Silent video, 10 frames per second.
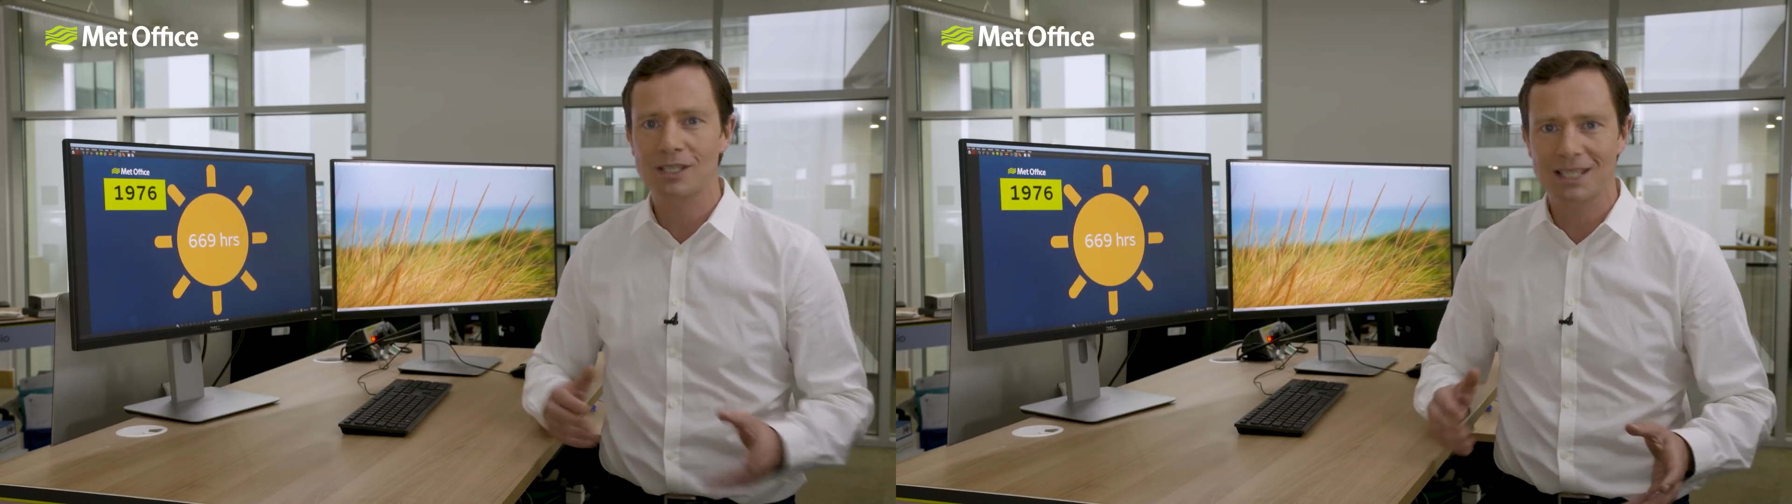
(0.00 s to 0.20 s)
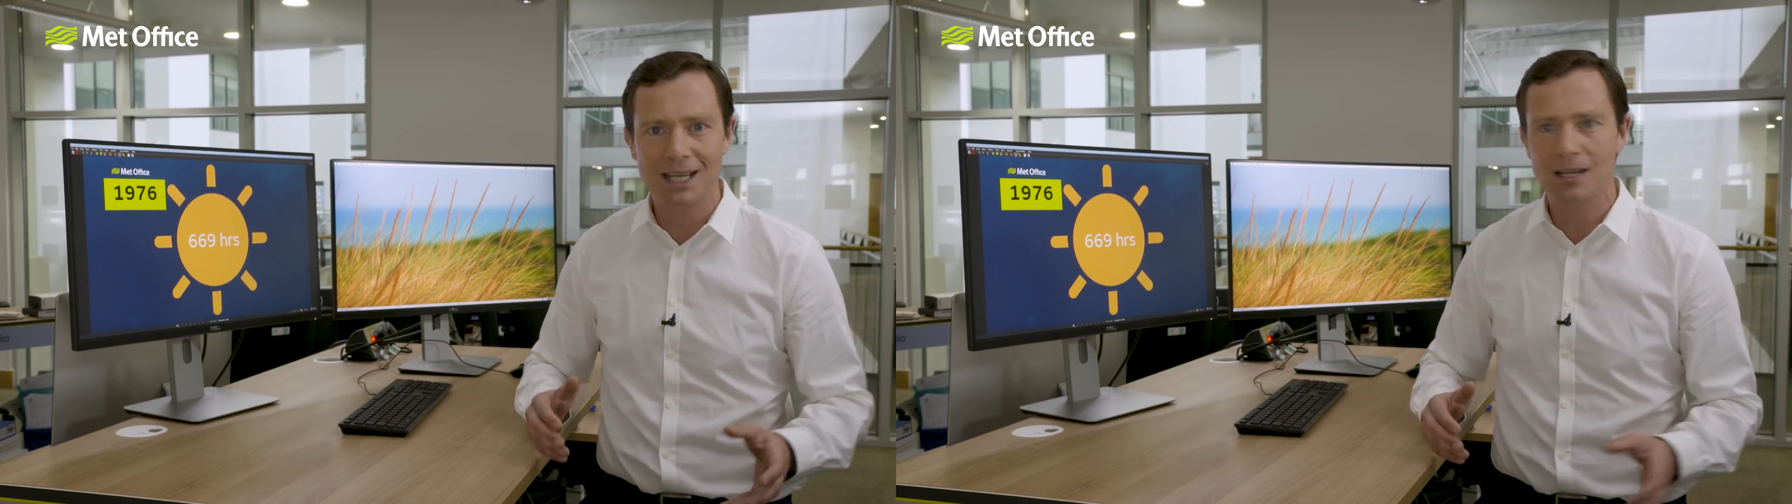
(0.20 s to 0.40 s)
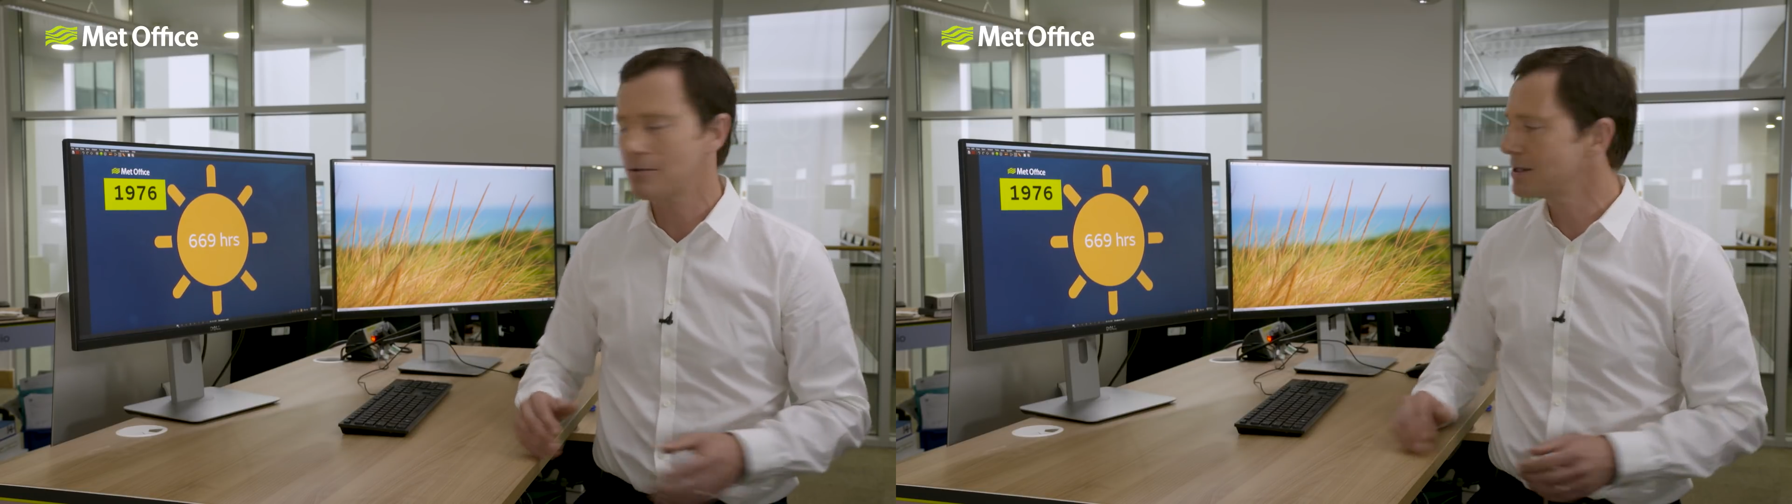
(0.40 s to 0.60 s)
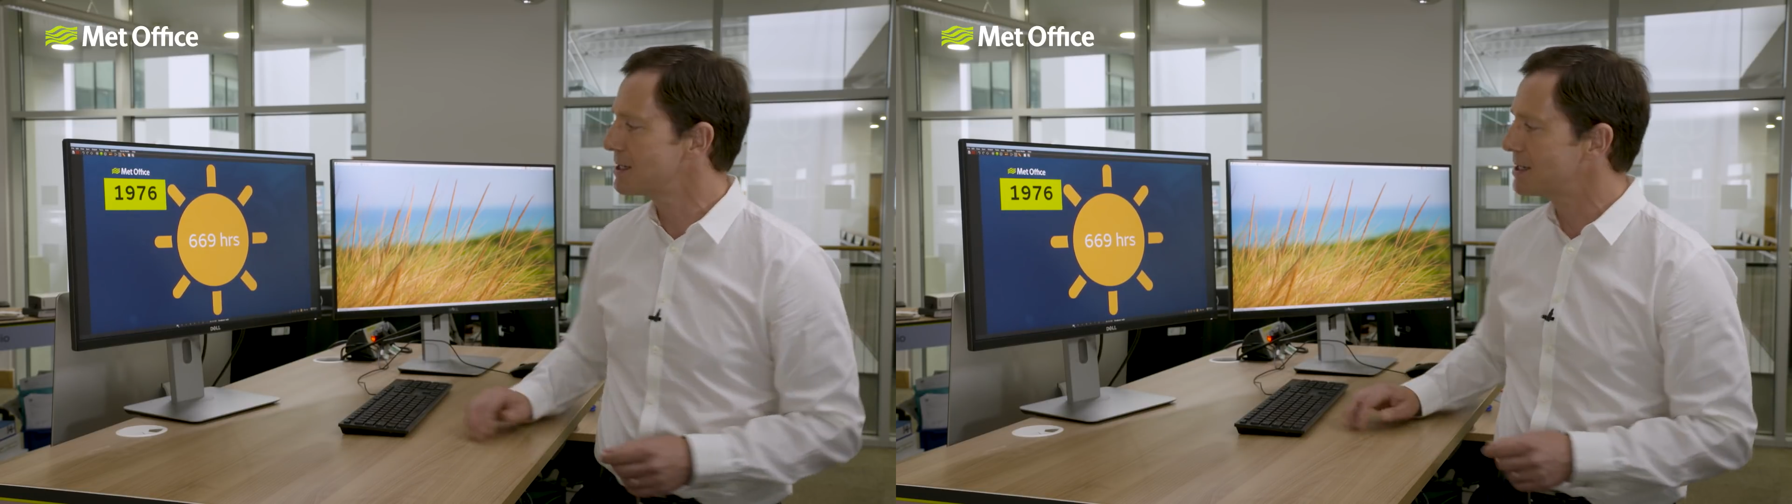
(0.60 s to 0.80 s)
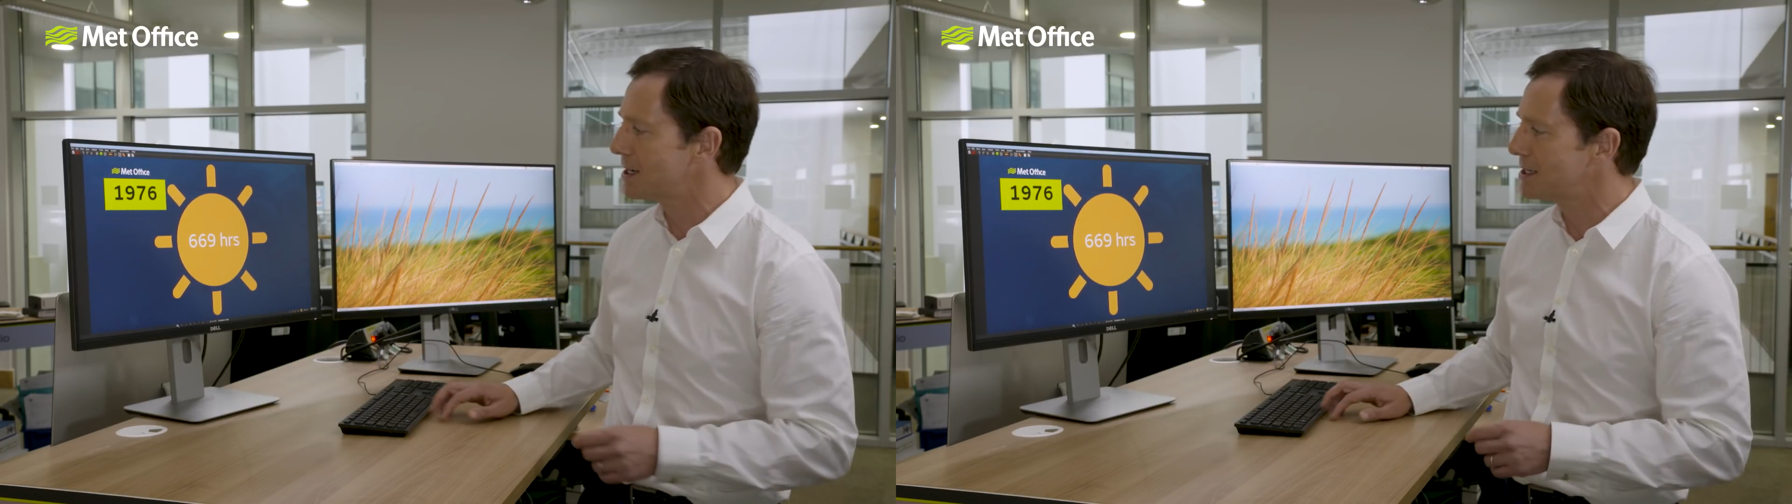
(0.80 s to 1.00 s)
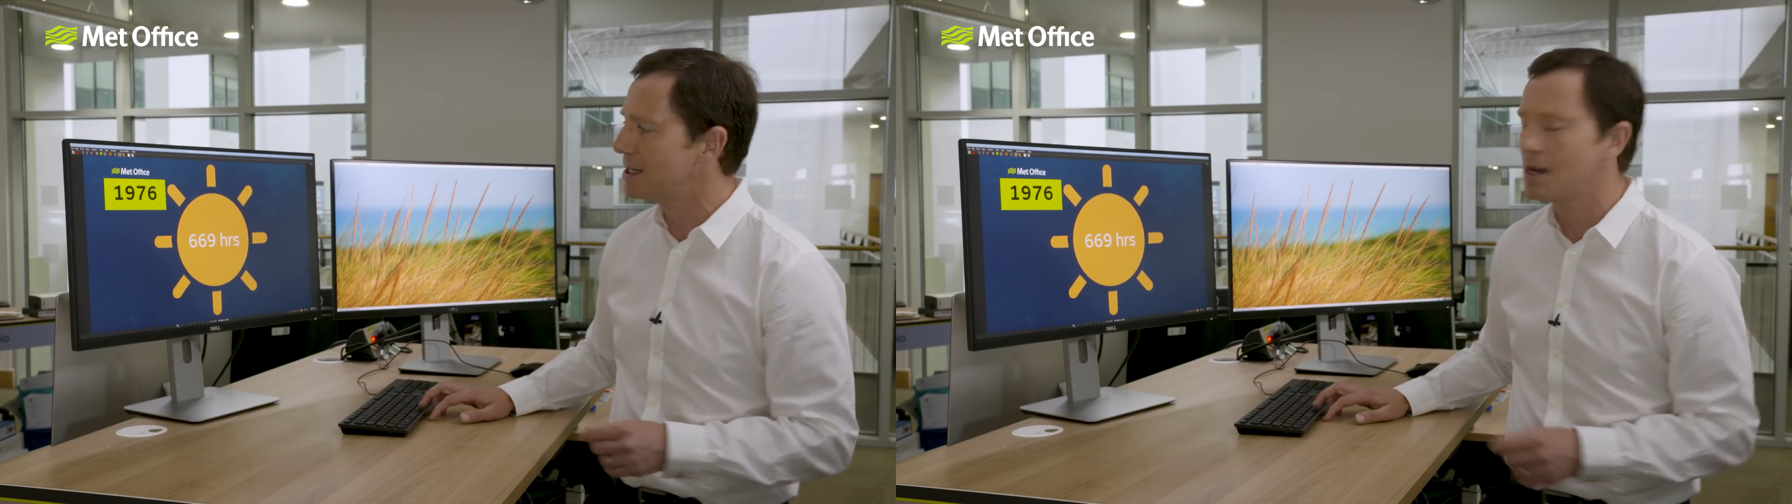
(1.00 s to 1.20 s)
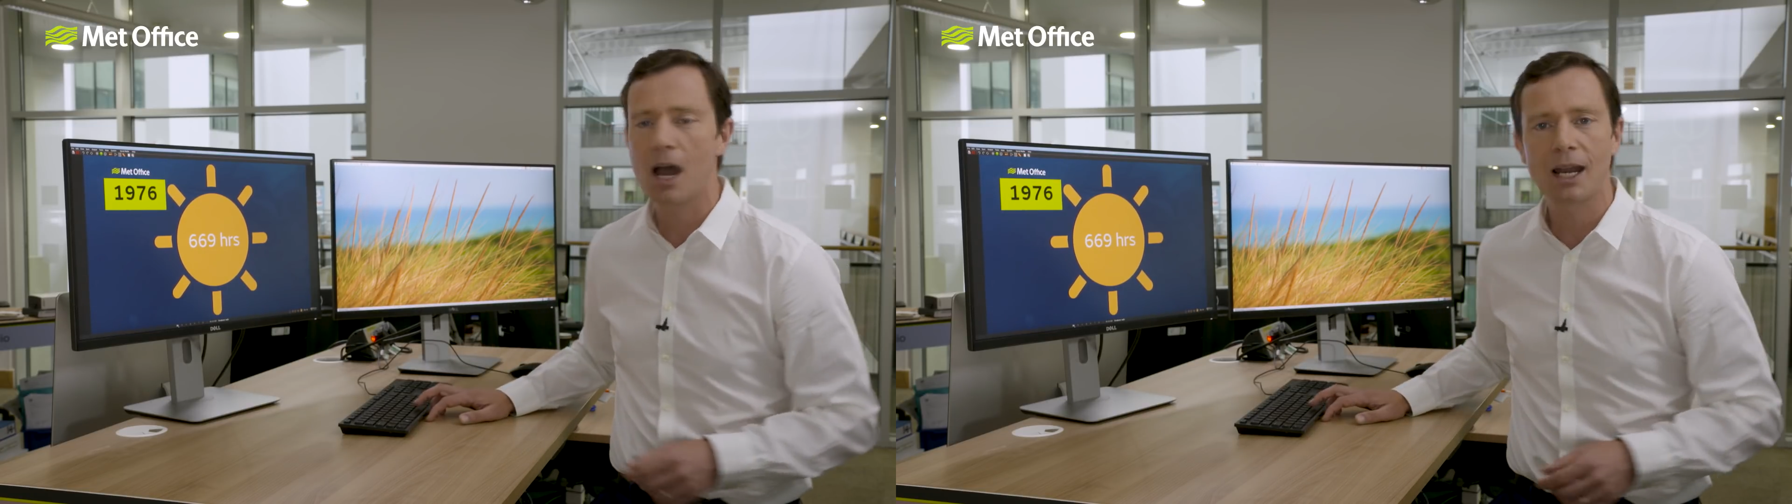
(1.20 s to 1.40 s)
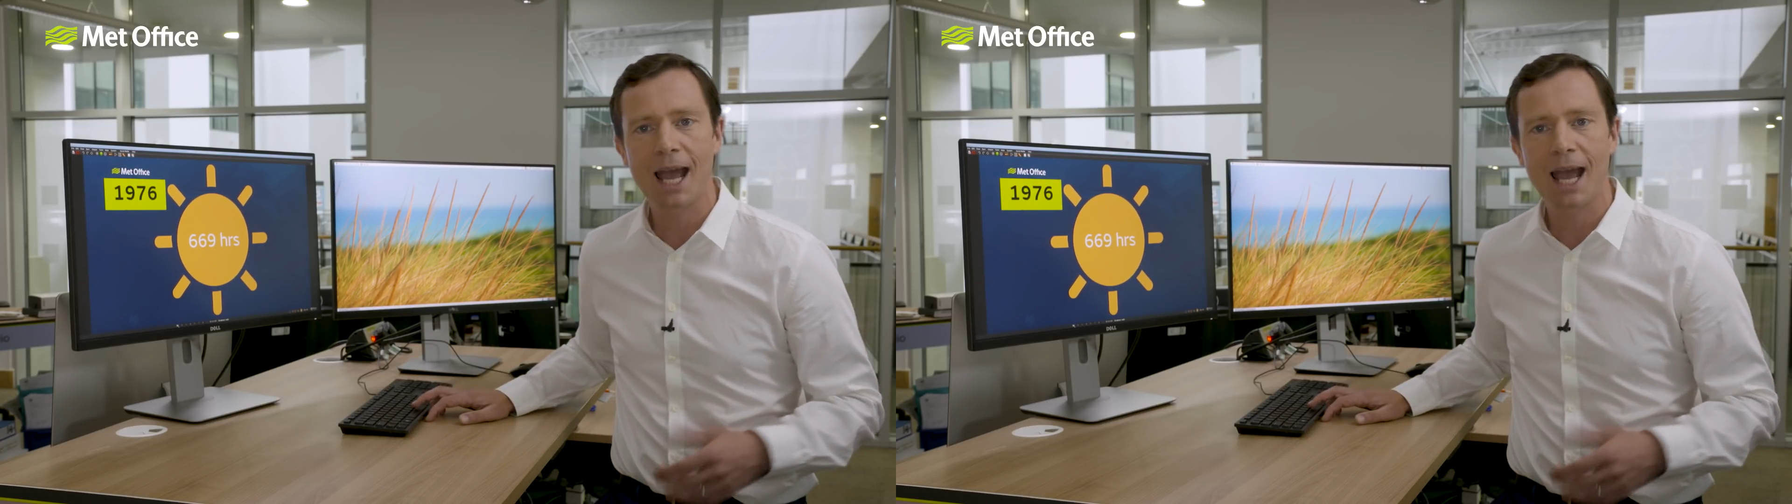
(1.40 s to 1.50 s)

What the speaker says: 669